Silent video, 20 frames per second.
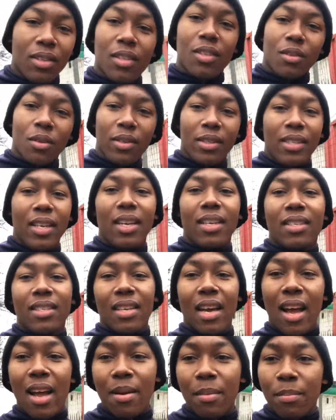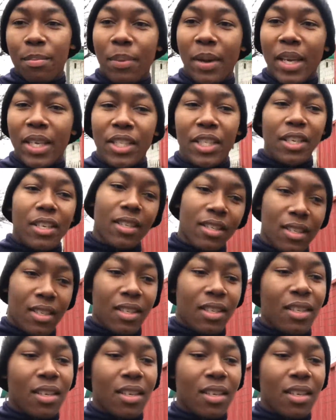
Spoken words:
So it takes time, patience,